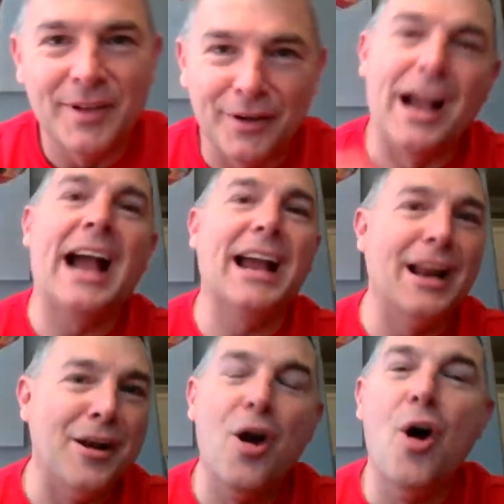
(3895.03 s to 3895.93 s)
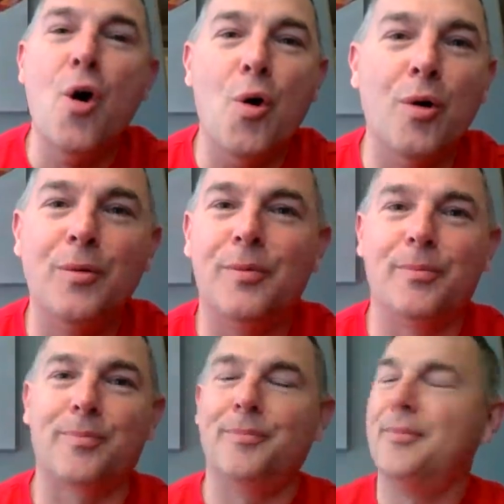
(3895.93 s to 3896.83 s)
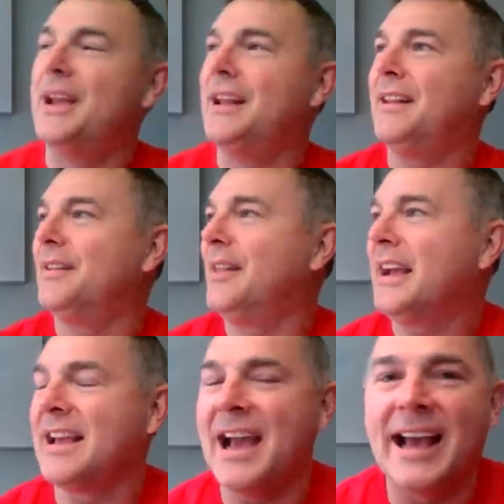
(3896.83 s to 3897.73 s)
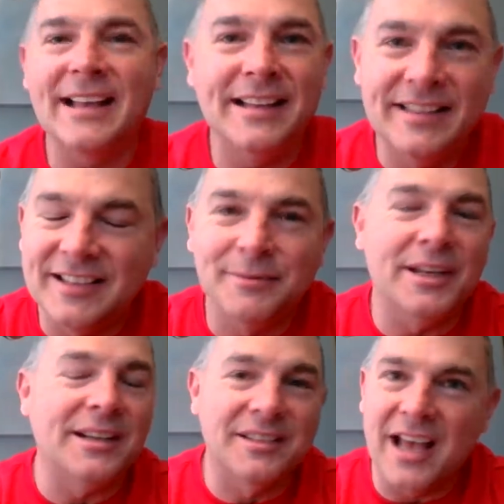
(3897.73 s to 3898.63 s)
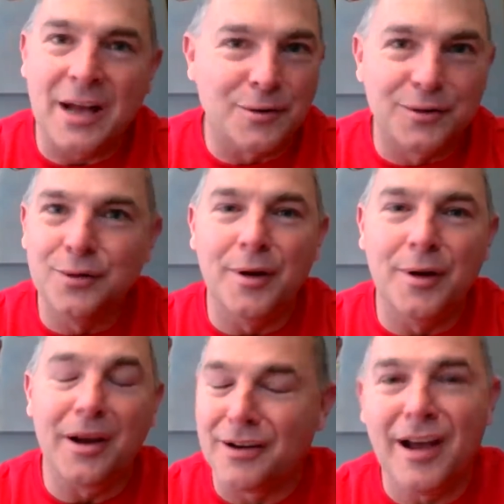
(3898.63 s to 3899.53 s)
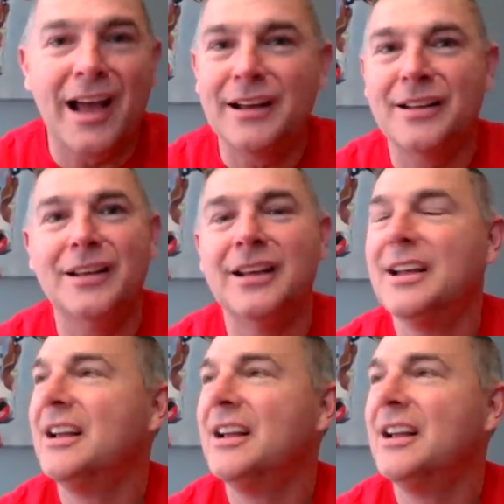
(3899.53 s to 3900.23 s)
Look, I got no man. That guy, he seems like a scoundrel too. I'm not gonna lie to you.